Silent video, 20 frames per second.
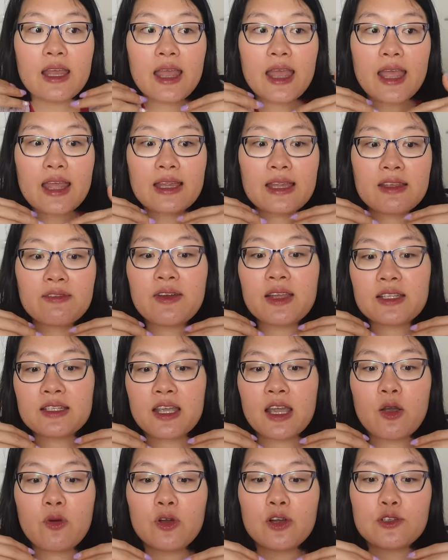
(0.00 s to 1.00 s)
And if I
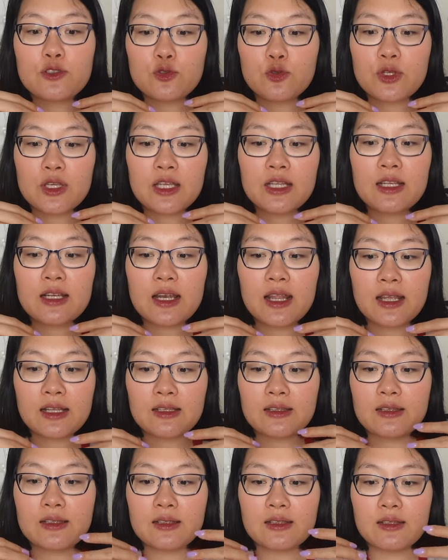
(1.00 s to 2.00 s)
tell her to eat
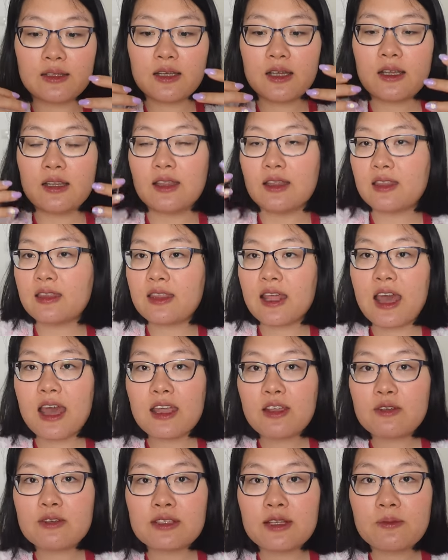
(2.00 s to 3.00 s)
like the, the thigh
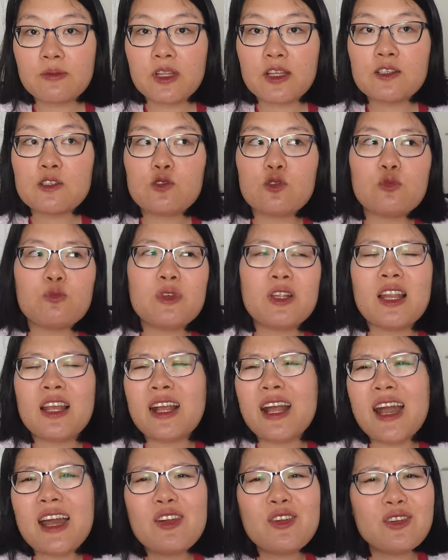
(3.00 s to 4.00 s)
or something, she would be like,
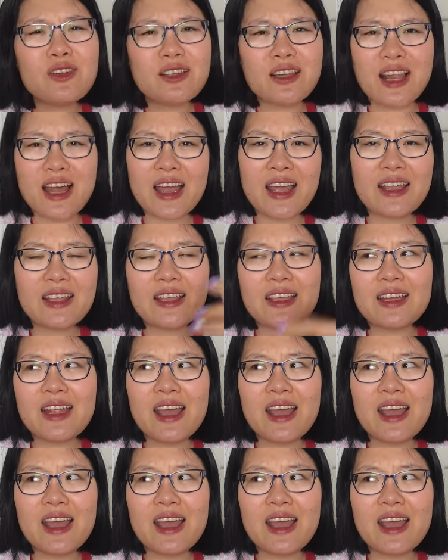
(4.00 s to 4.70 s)
I don't like it.